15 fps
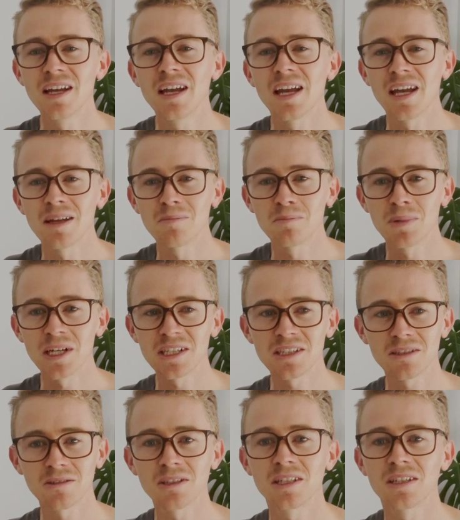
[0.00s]
and
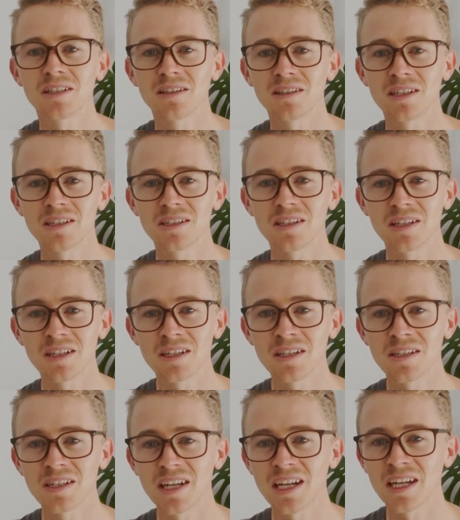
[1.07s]
basically this
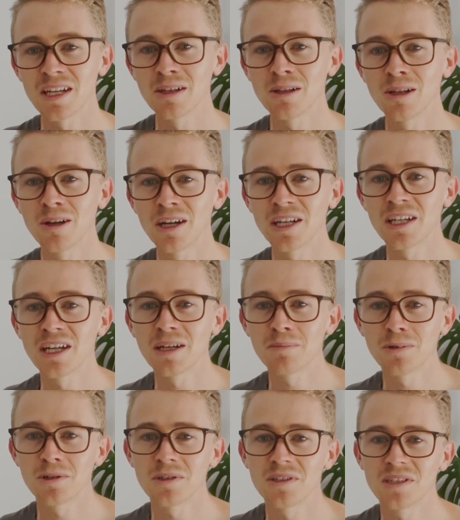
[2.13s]
is a LiDAR
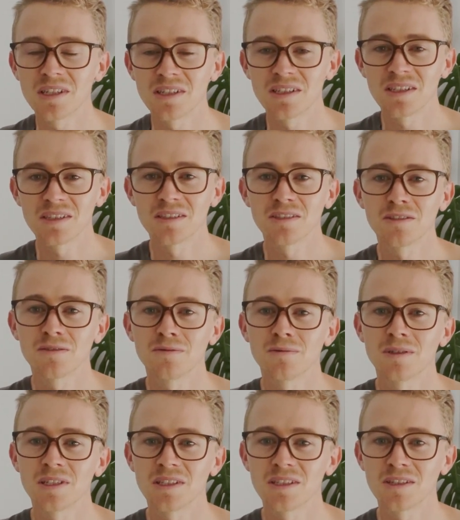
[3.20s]
processing
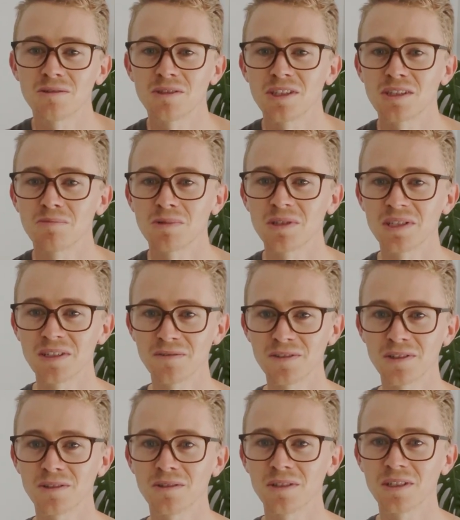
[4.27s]
software, so it's
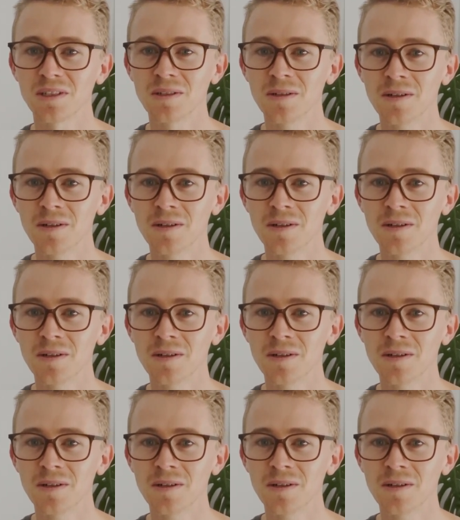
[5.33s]
specifically